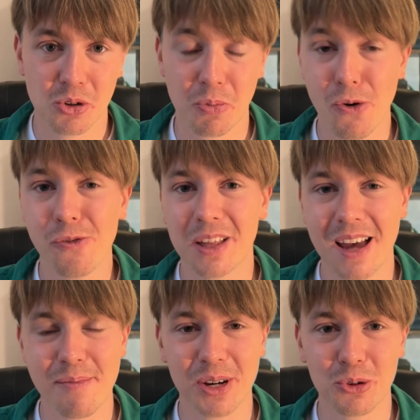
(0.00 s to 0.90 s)
prove that
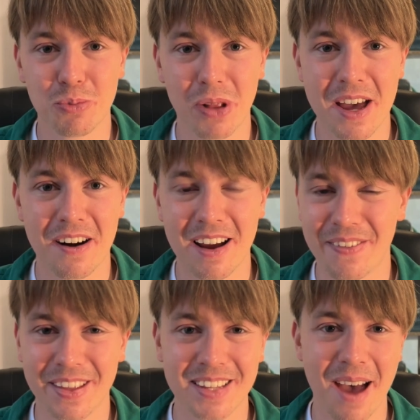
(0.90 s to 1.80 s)
I'm a good player
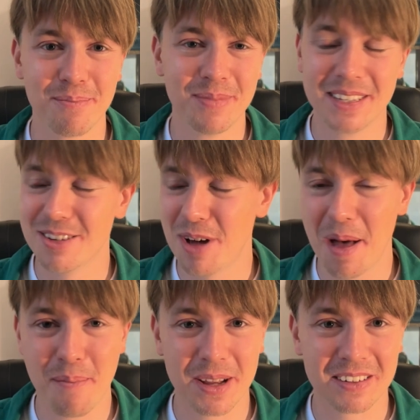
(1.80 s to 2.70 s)
and that I'm
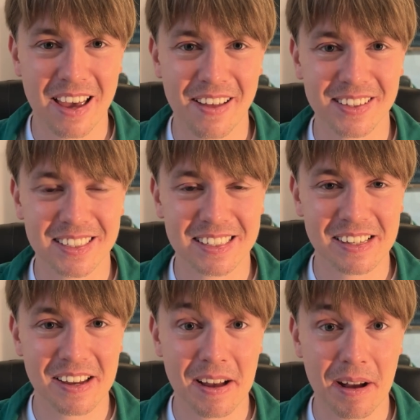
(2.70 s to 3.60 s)
developing, and
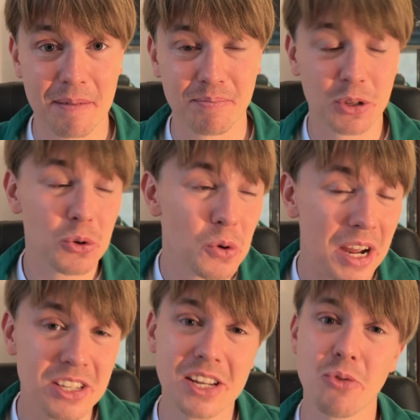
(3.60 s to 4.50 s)
to
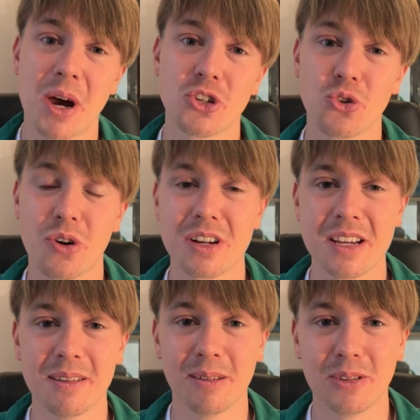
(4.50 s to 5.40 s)
continue my
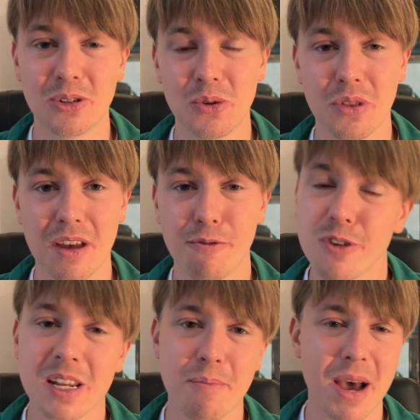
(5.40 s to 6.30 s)
journey to the
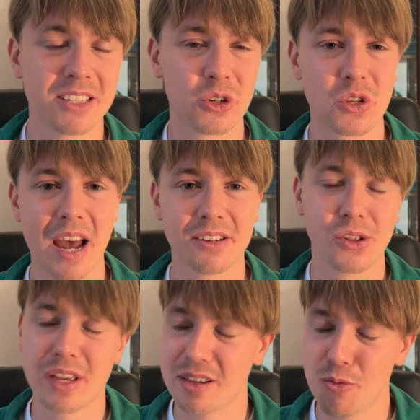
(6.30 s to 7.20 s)
FIDE Master title.
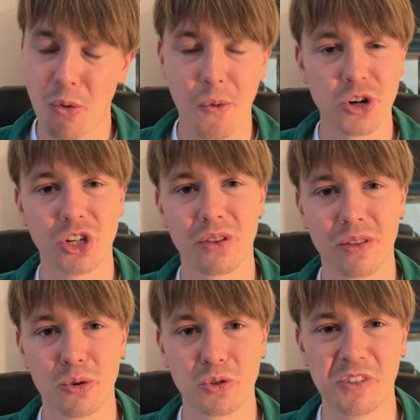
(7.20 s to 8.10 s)
Thank you for watching
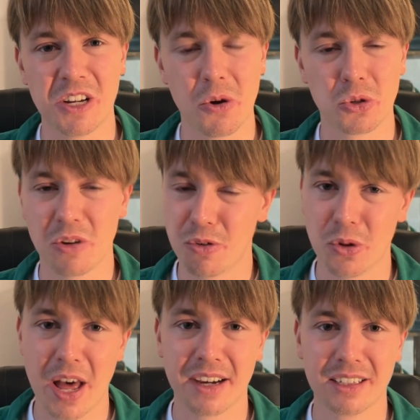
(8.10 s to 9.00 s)
those videos. If you
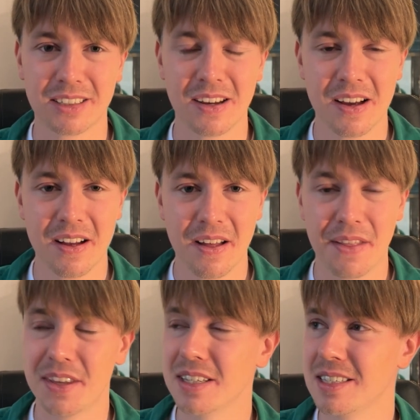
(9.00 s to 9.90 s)
liked
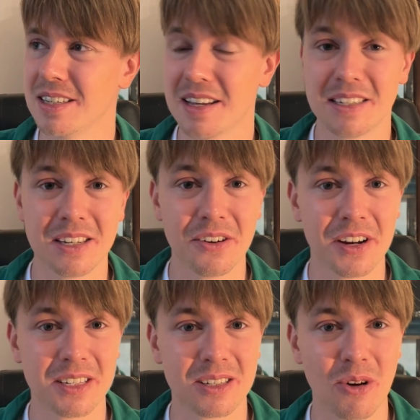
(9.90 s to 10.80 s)
this
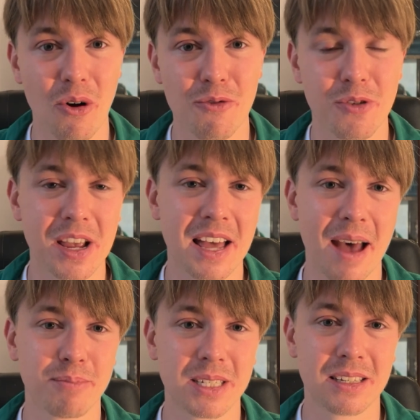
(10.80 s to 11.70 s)
series of
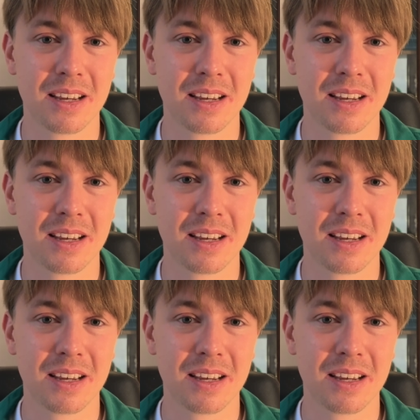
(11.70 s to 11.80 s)
recaps,